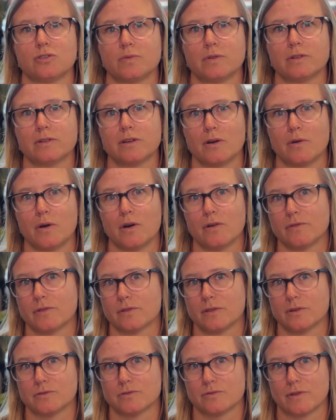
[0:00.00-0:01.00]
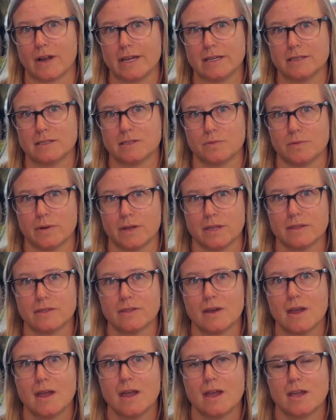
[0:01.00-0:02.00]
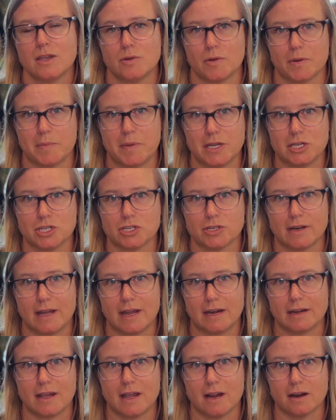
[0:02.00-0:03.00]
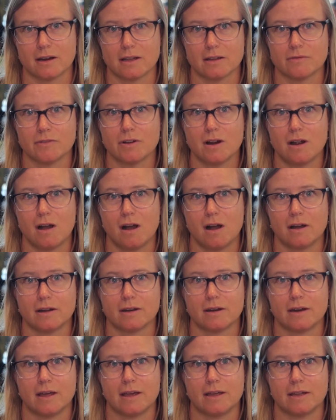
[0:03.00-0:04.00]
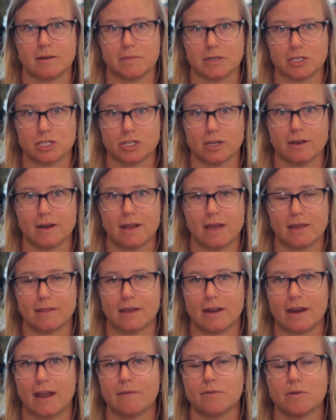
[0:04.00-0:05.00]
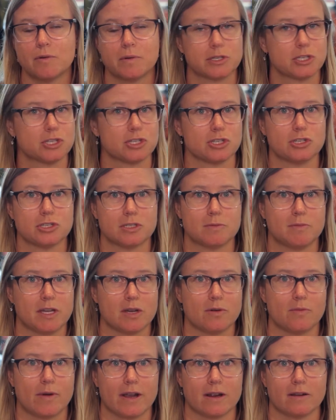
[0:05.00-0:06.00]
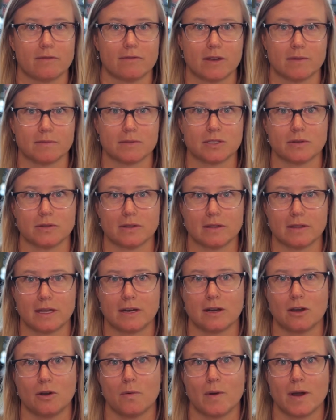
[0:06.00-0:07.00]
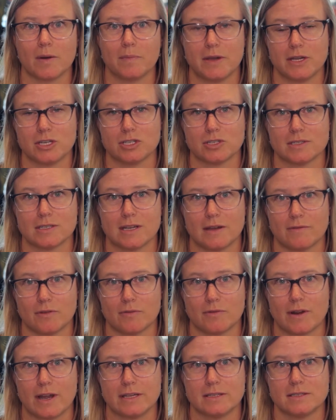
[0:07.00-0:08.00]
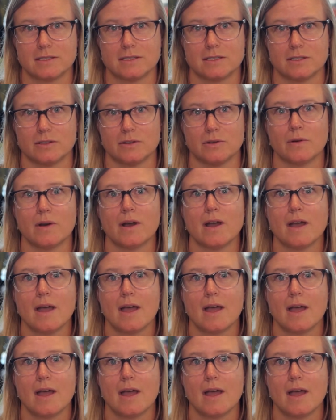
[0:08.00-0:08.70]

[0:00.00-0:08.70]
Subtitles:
you will go over those rights with your patient and caregiver on admission, and then everyone should just be aware of them so that they know what patients have the rights to.